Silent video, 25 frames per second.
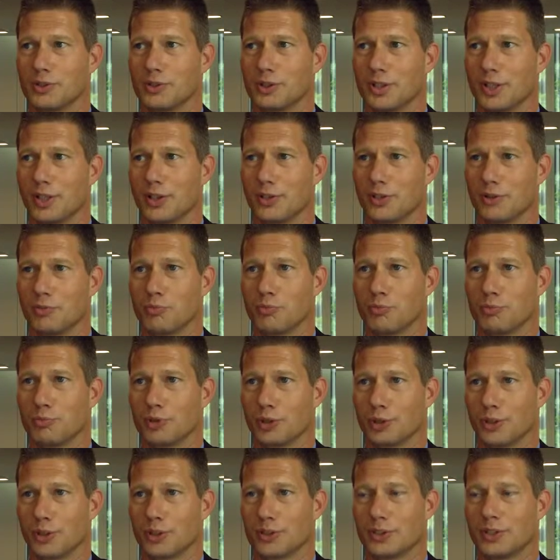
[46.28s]
gelatin
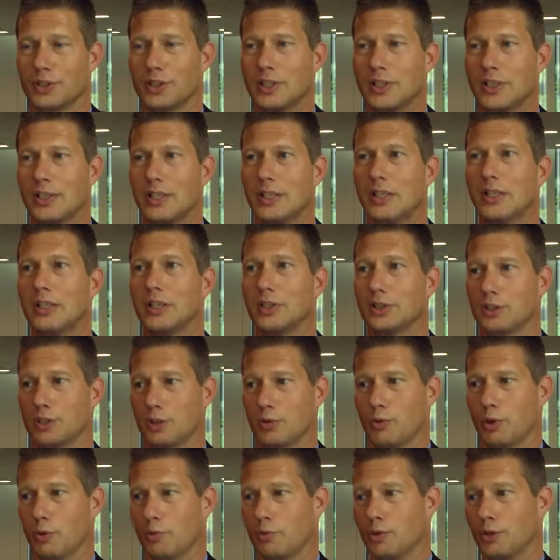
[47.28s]
products.
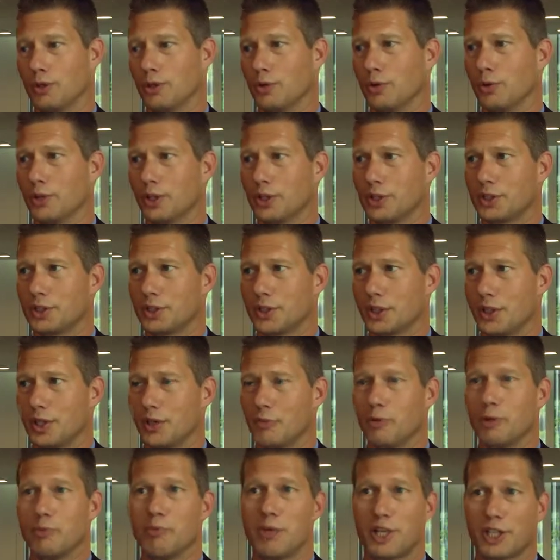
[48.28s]
So what we do is
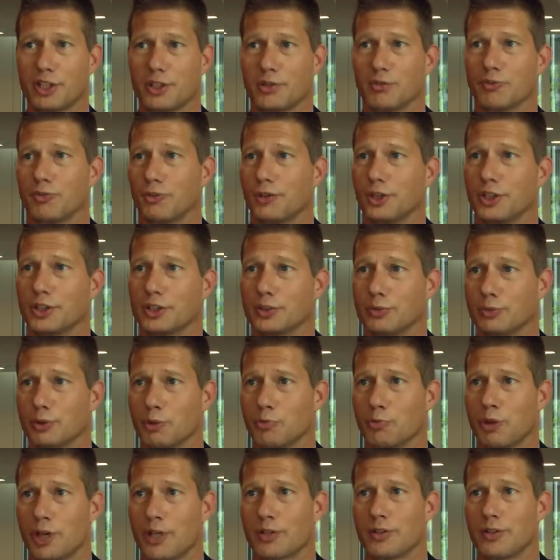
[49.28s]
we mix them, for instance,
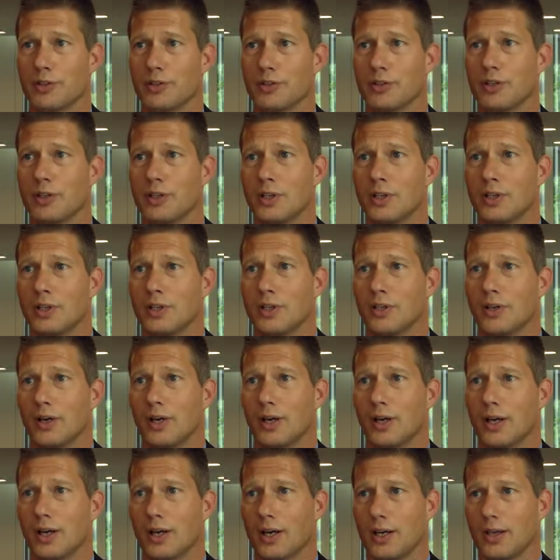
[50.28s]
with pectin,
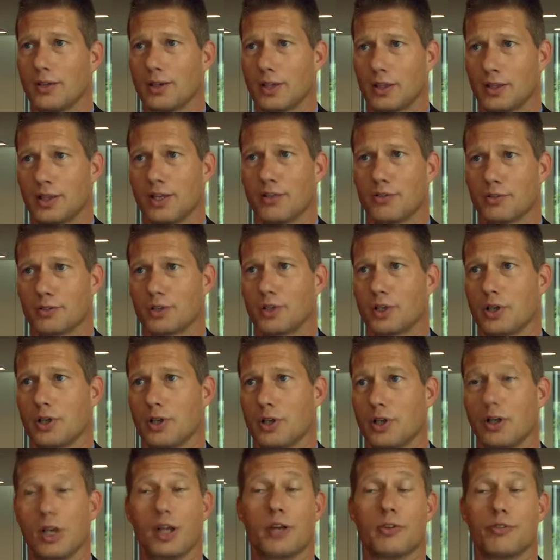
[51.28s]
and that gives
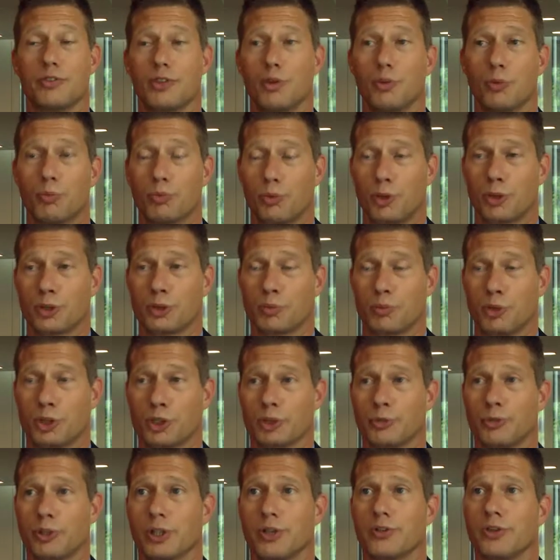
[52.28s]
a lot of new
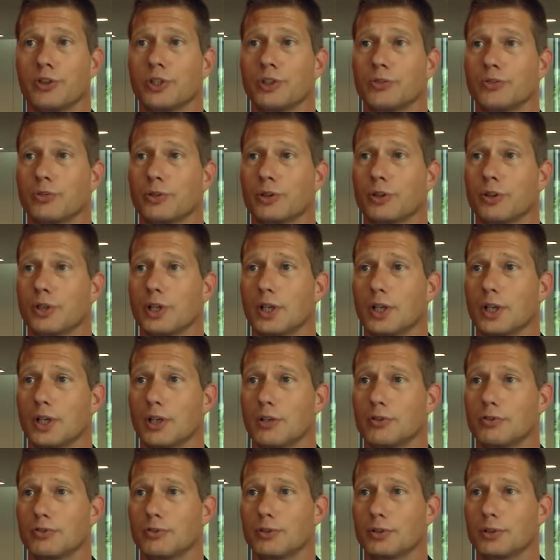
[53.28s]
possibilities for
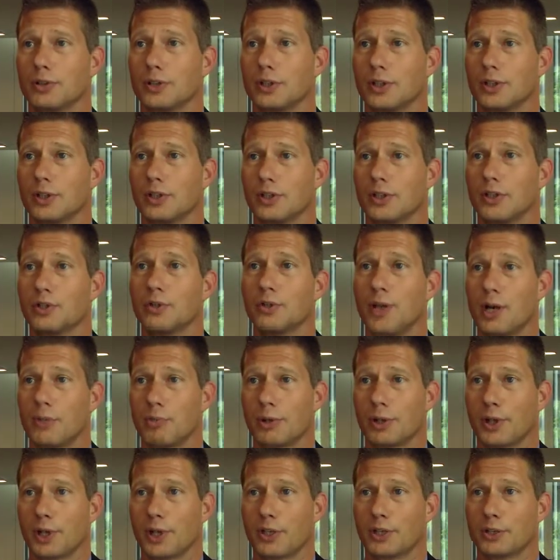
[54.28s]
new
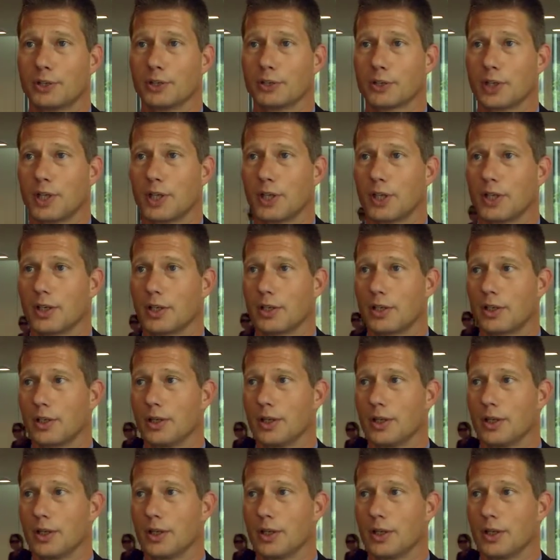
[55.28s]
applications like